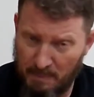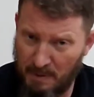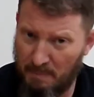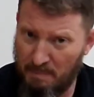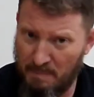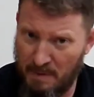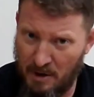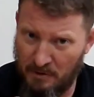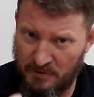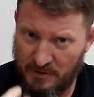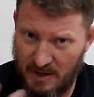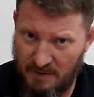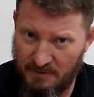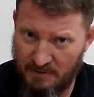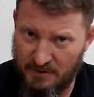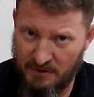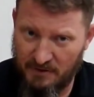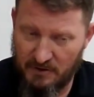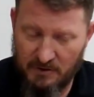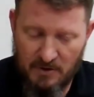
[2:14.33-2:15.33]
But most of
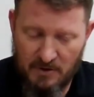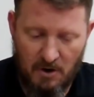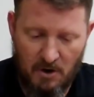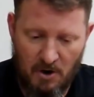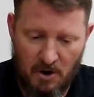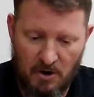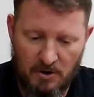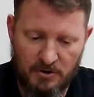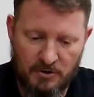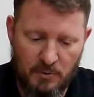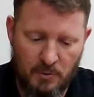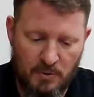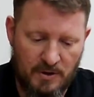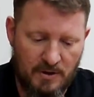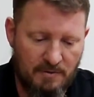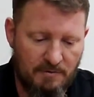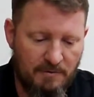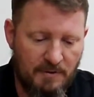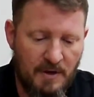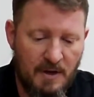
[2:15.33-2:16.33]
us are sort
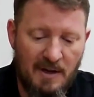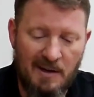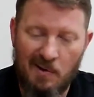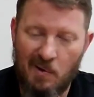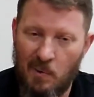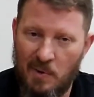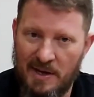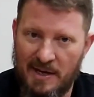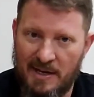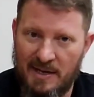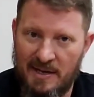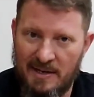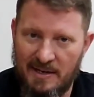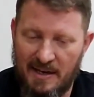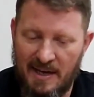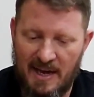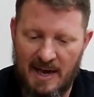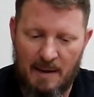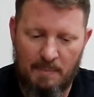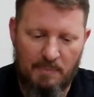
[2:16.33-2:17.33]
of
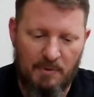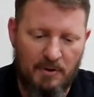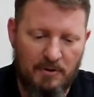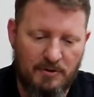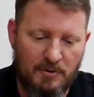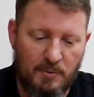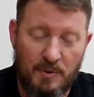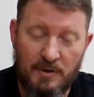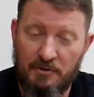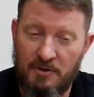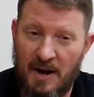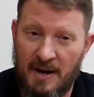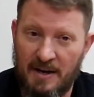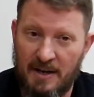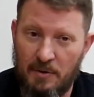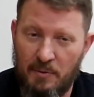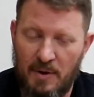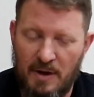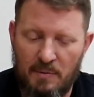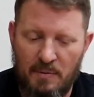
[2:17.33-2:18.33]
weekend campers, or we try to
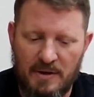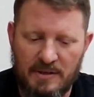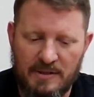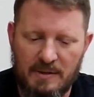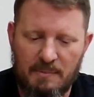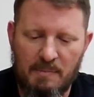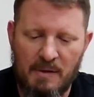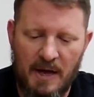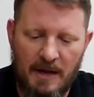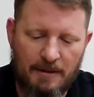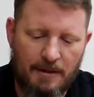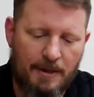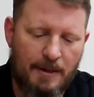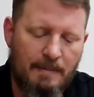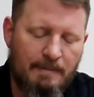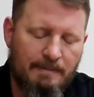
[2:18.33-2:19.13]
get away once a month.